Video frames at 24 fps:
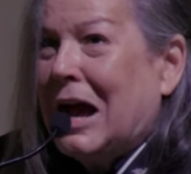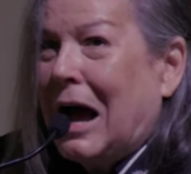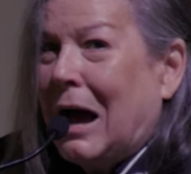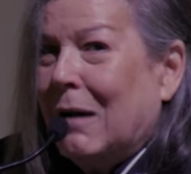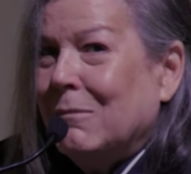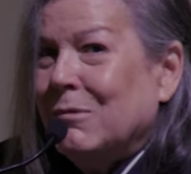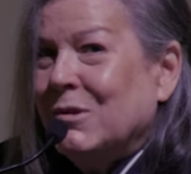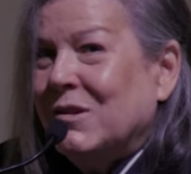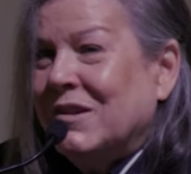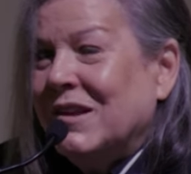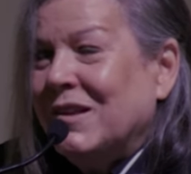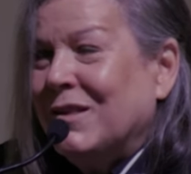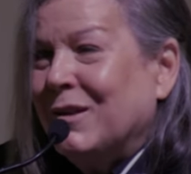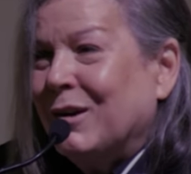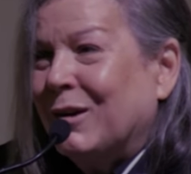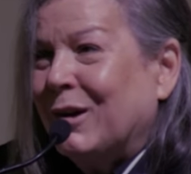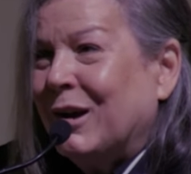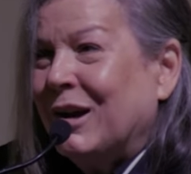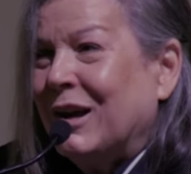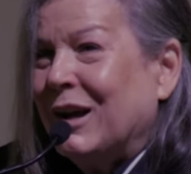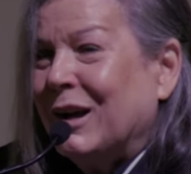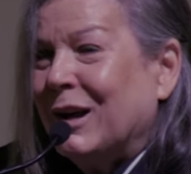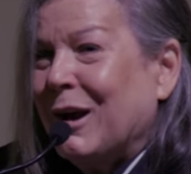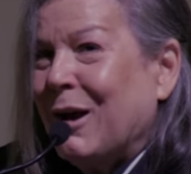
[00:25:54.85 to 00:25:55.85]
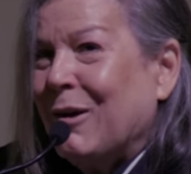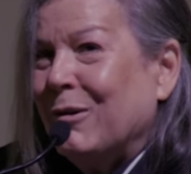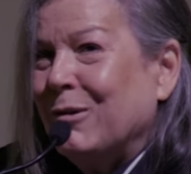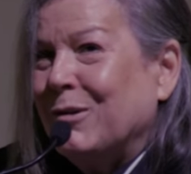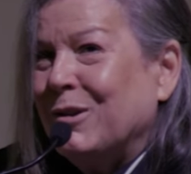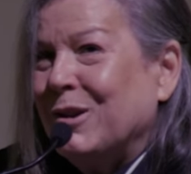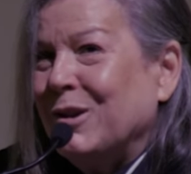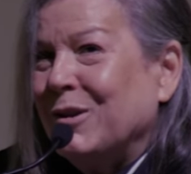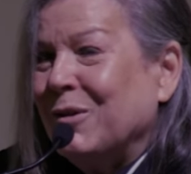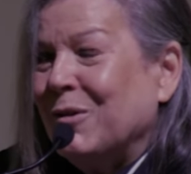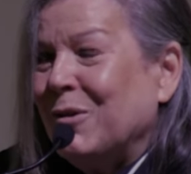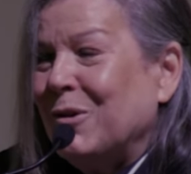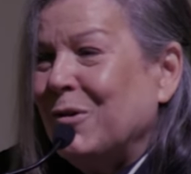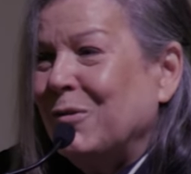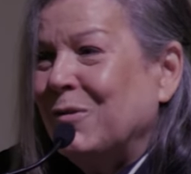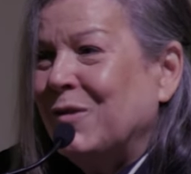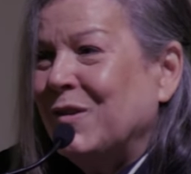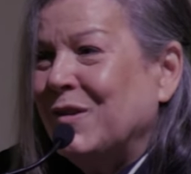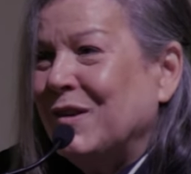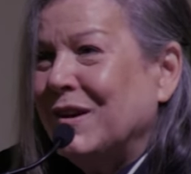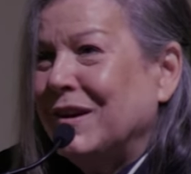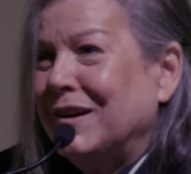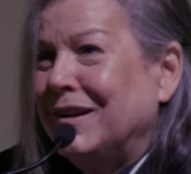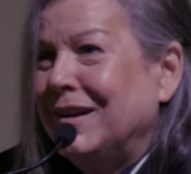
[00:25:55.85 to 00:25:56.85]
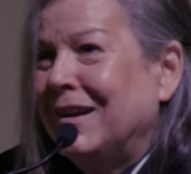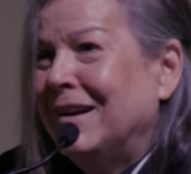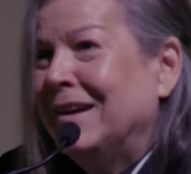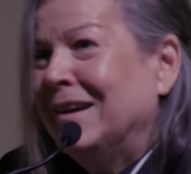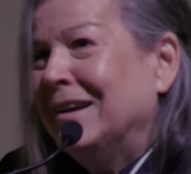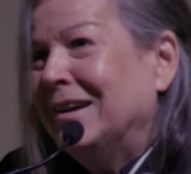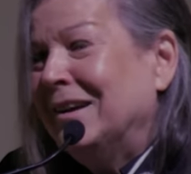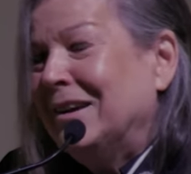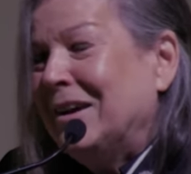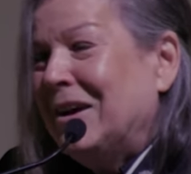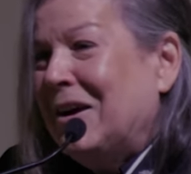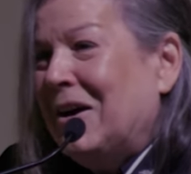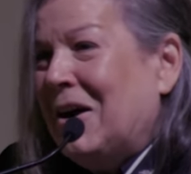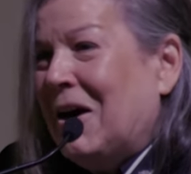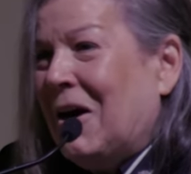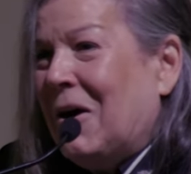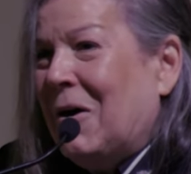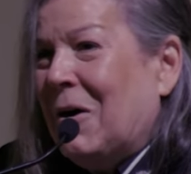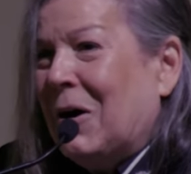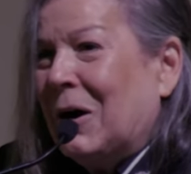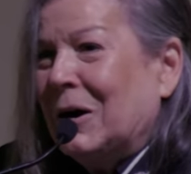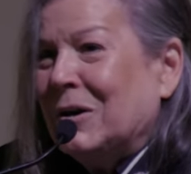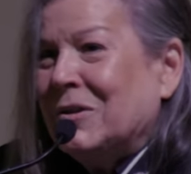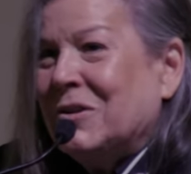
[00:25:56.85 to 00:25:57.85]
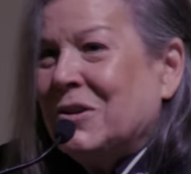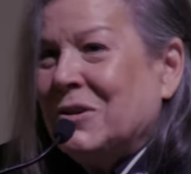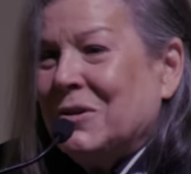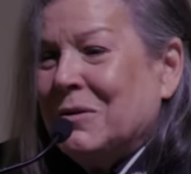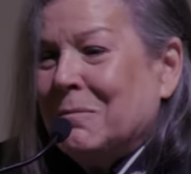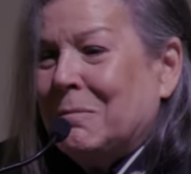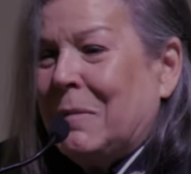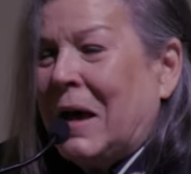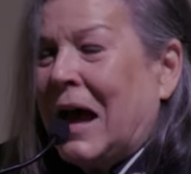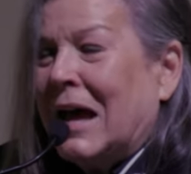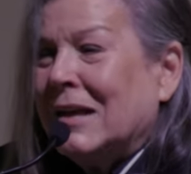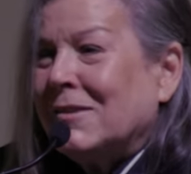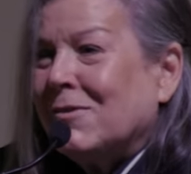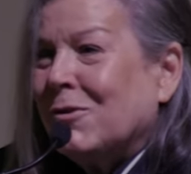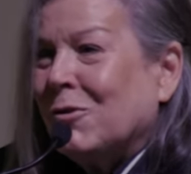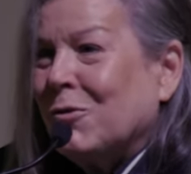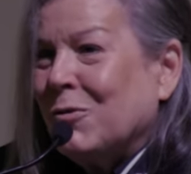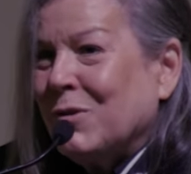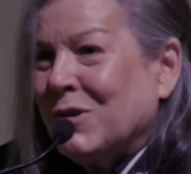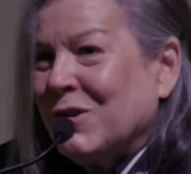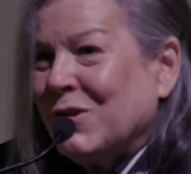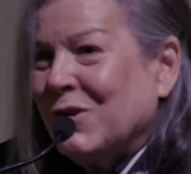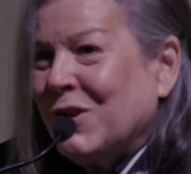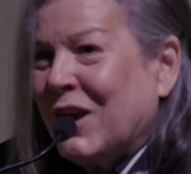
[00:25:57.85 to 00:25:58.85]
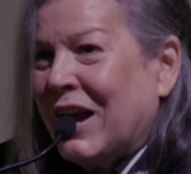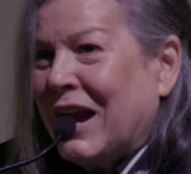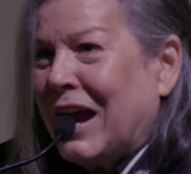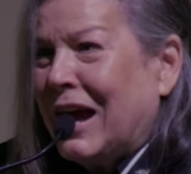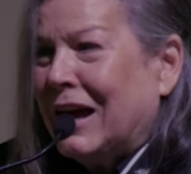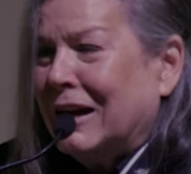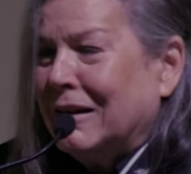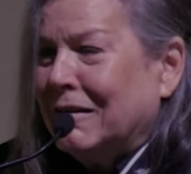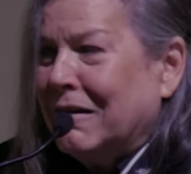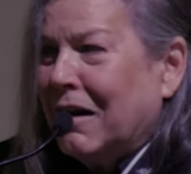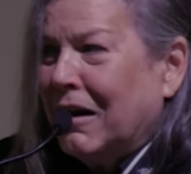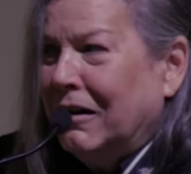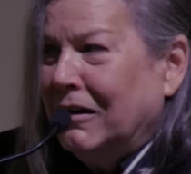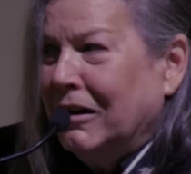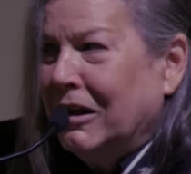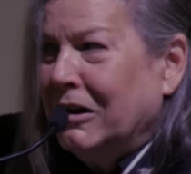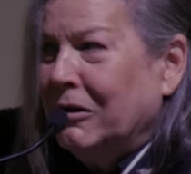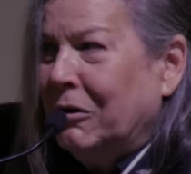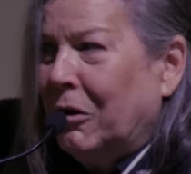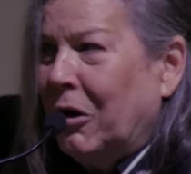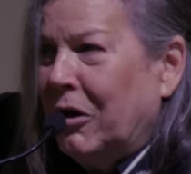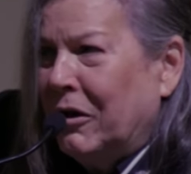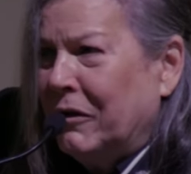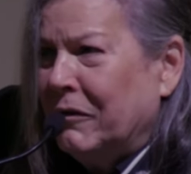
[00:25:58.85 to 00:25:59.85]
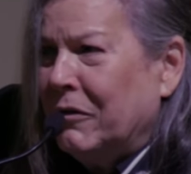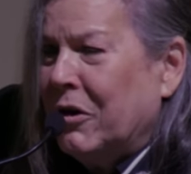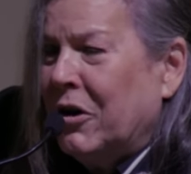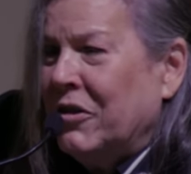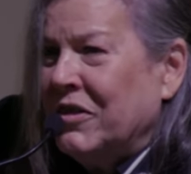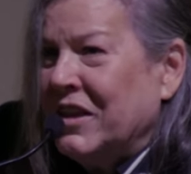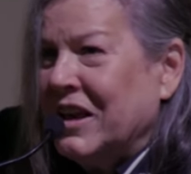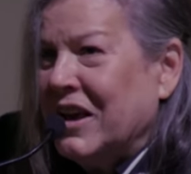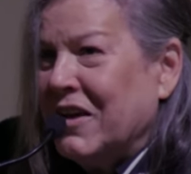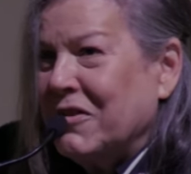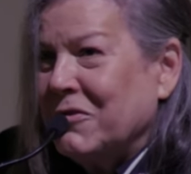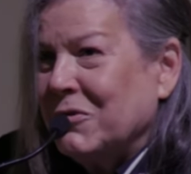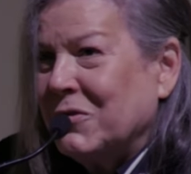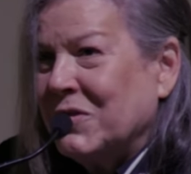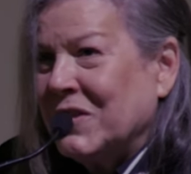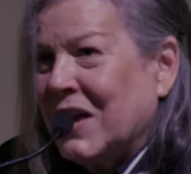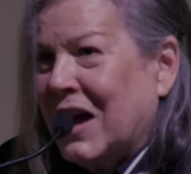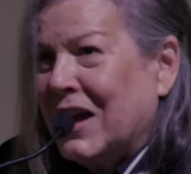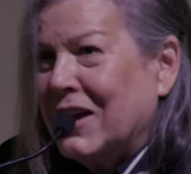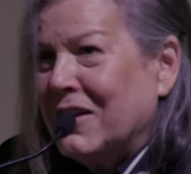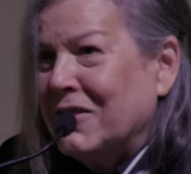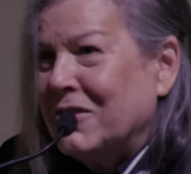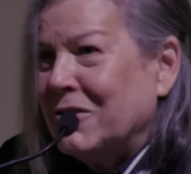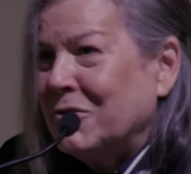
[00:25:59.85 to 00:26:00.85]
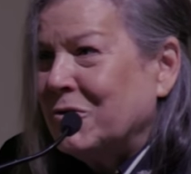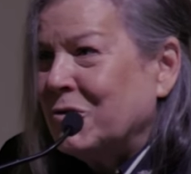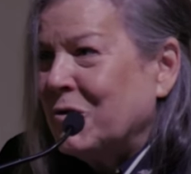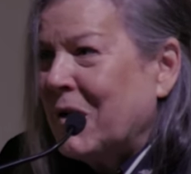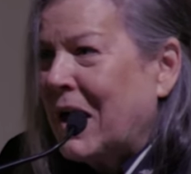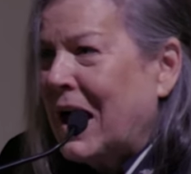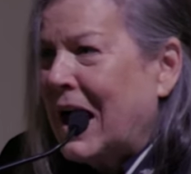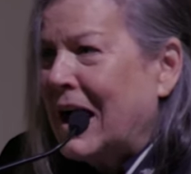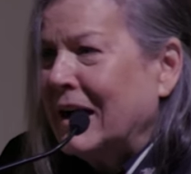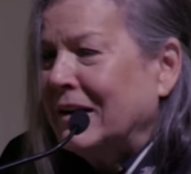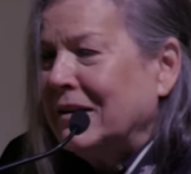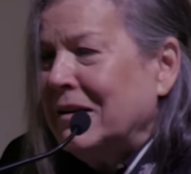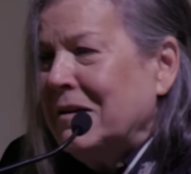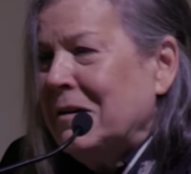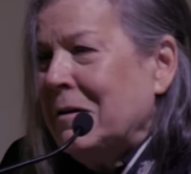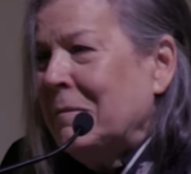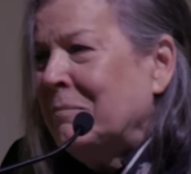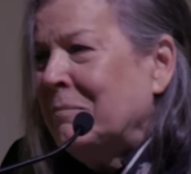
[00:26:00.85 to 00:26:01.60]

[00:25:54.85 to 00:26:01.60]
I was either going to go to Houston or to Pass Christian, a little on the other side of the track